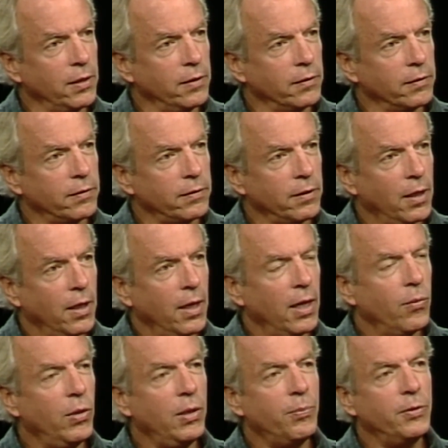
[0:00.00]
is,
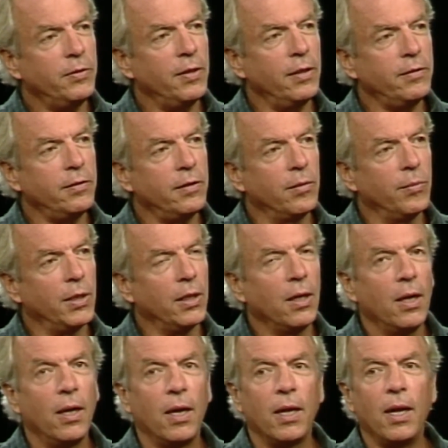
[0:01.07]
what it presents to me,
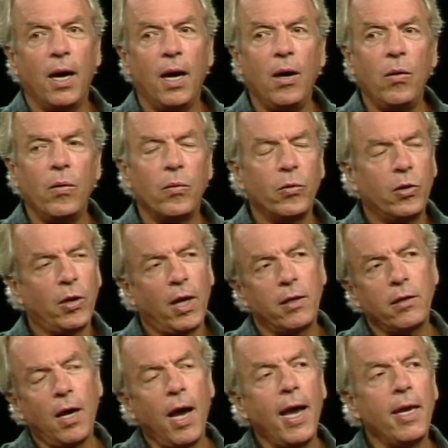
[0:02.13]
and how could
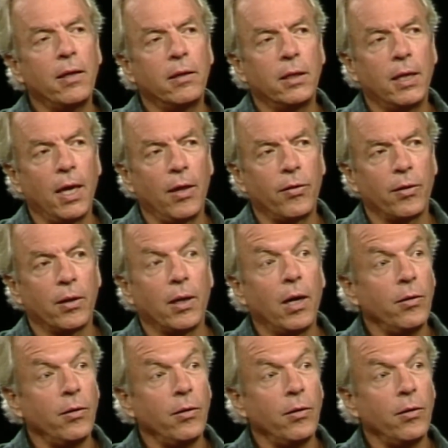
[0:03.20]
I tie it together?